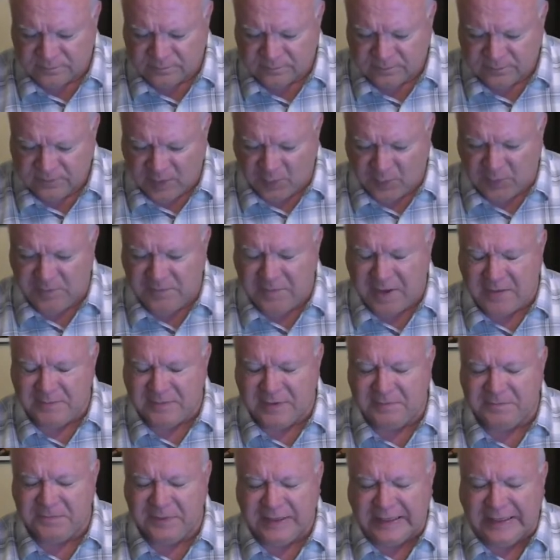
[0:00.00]
that we might be
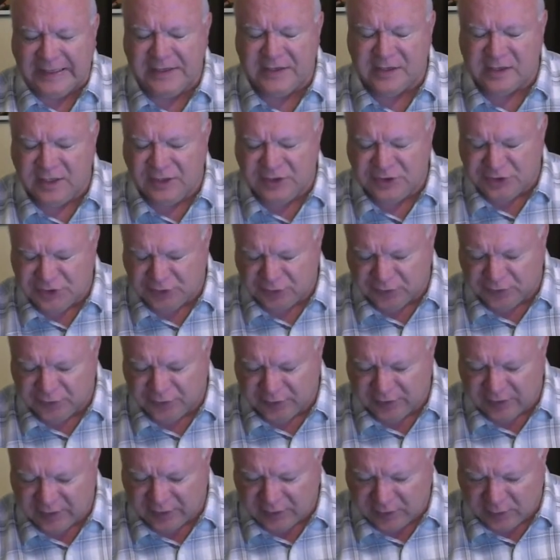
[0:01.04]
pleasing
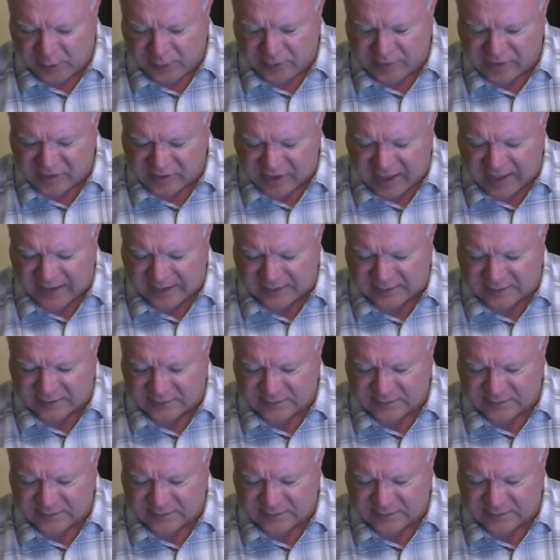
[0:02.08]
children in your sight.